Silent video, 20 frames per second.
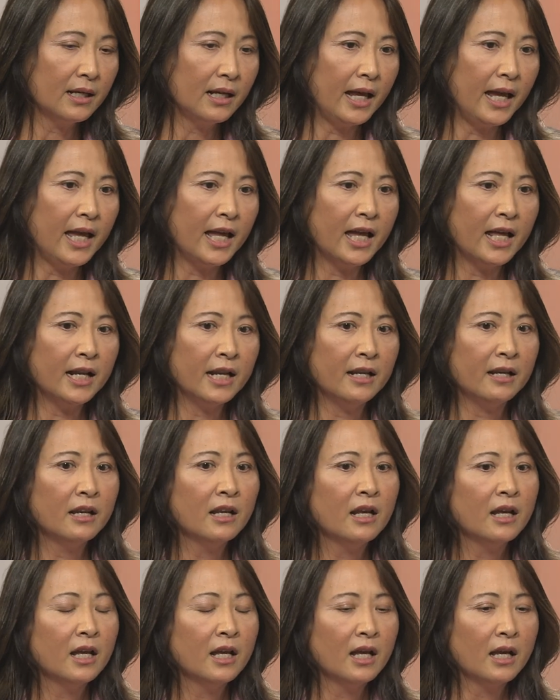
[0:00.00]
and
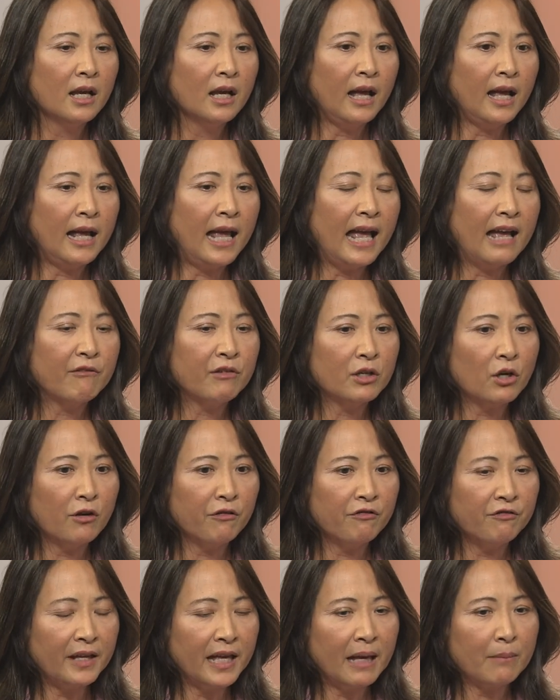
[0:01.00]
having our
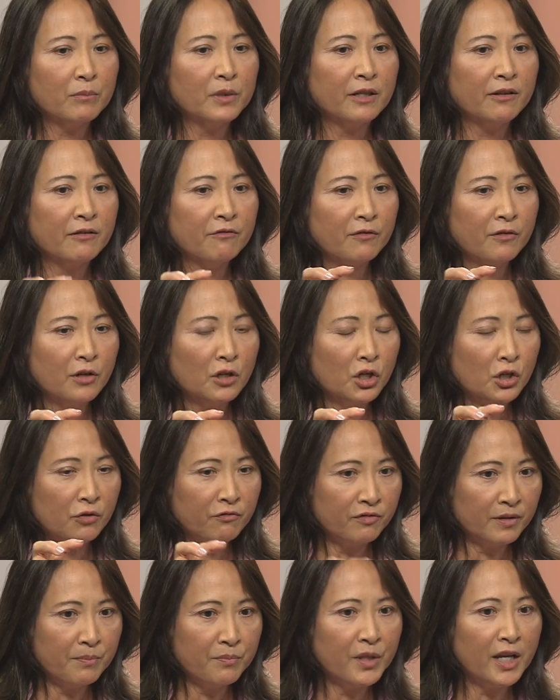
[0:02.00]
family
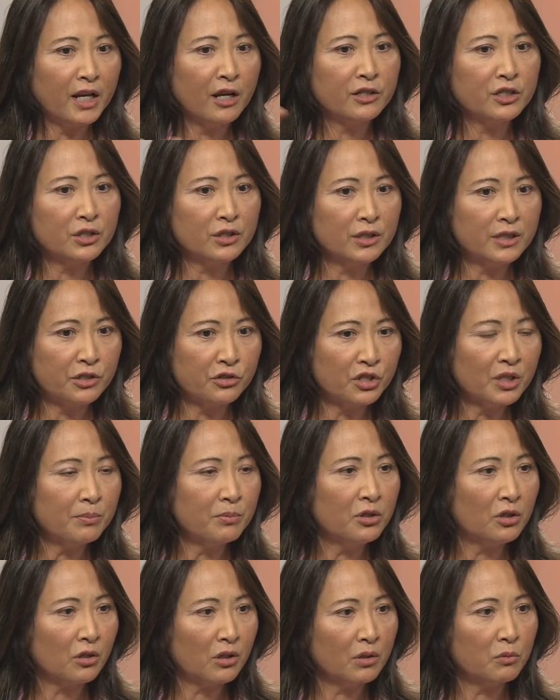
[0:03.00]
from there to the
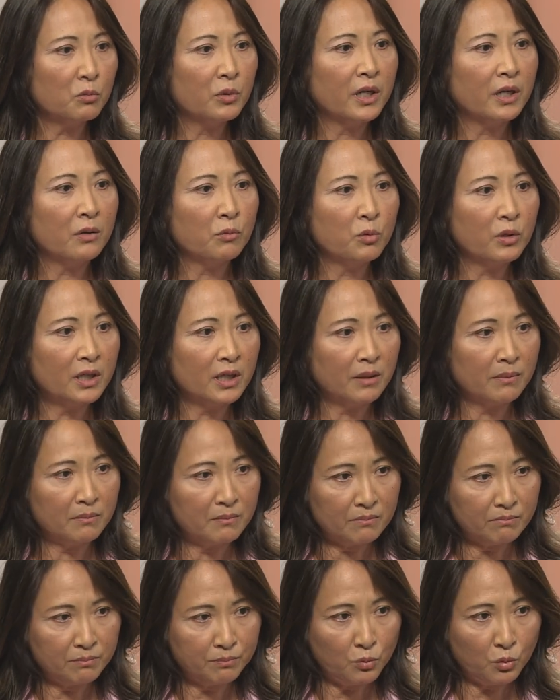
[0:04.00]
shipyard where we're going to
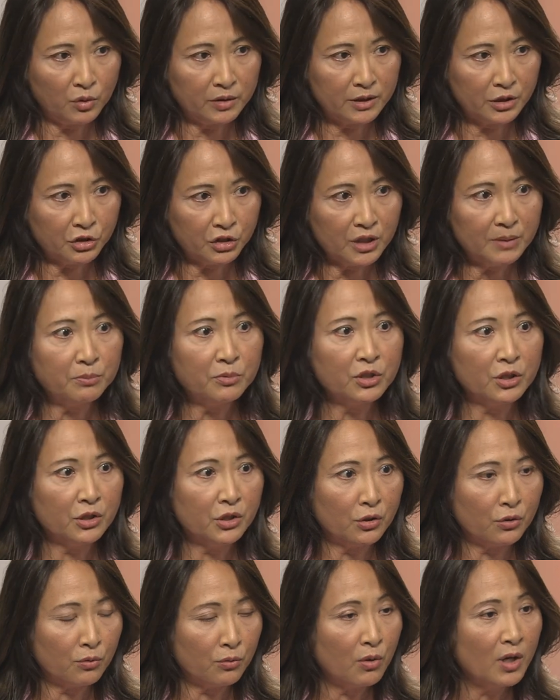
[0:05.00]
board the ship to
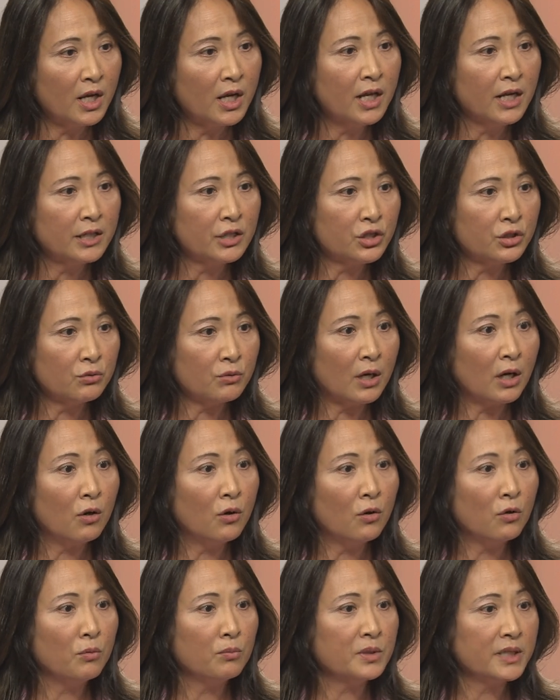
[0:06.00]
go to our
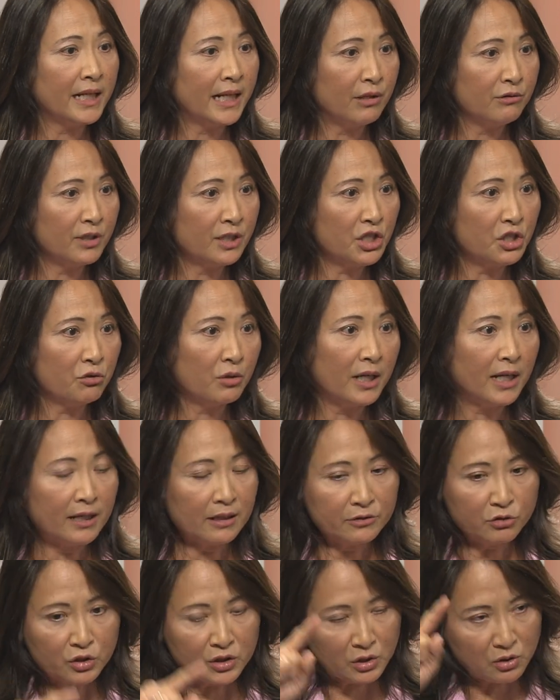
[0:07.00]
hometown, Nha
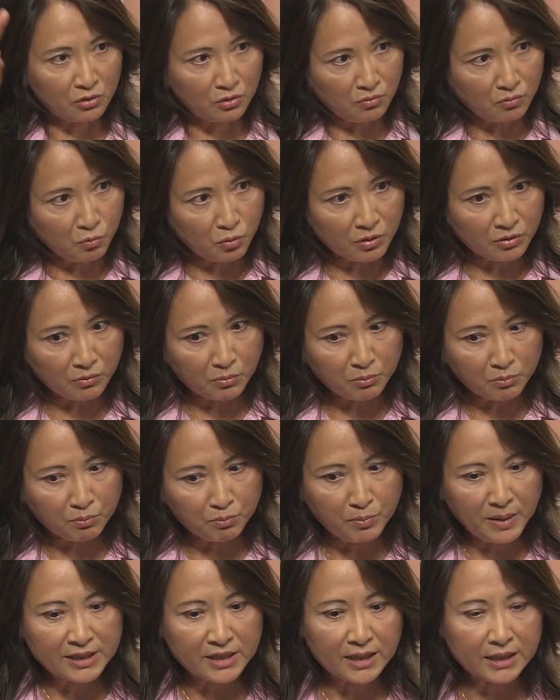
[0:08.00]
Trang. Just we're
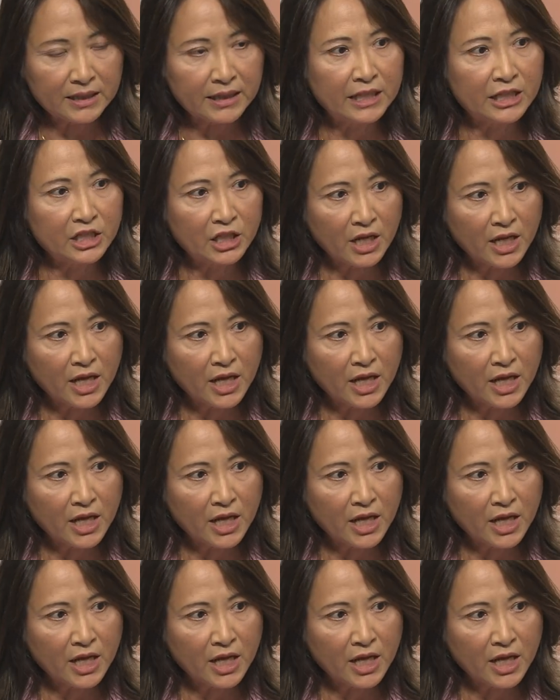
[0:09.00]
basically further south